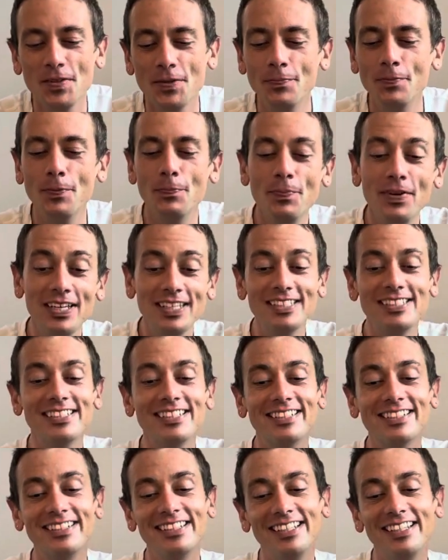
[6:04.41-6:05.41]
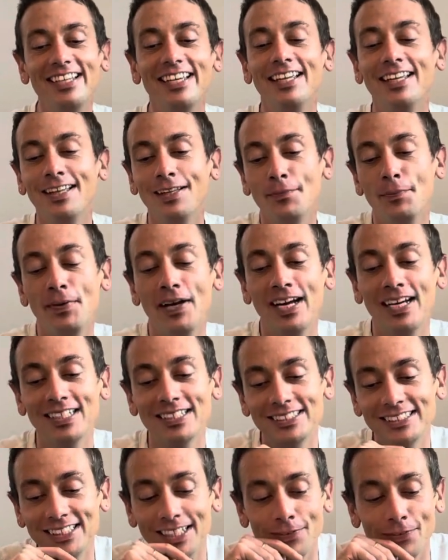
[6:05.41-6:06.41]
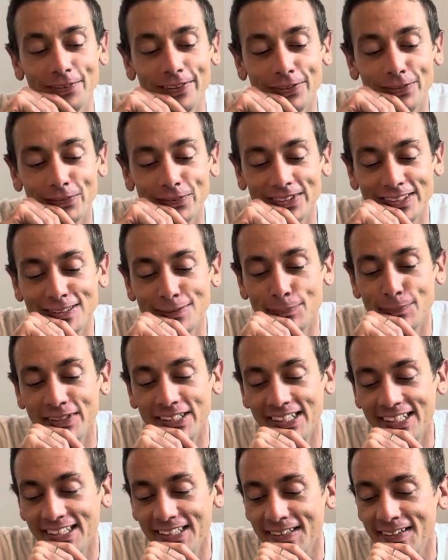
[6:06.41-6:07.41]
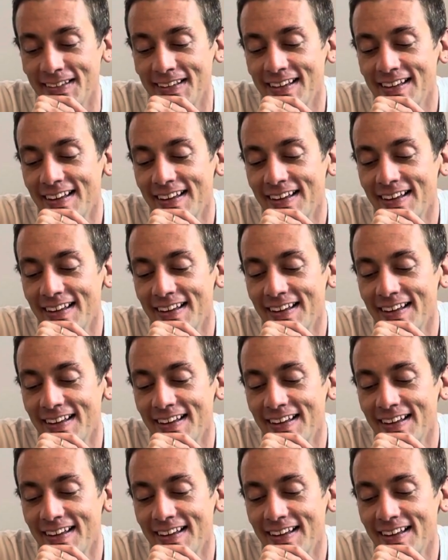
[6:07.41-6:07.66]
But basically, in the past, that wheel was spinning.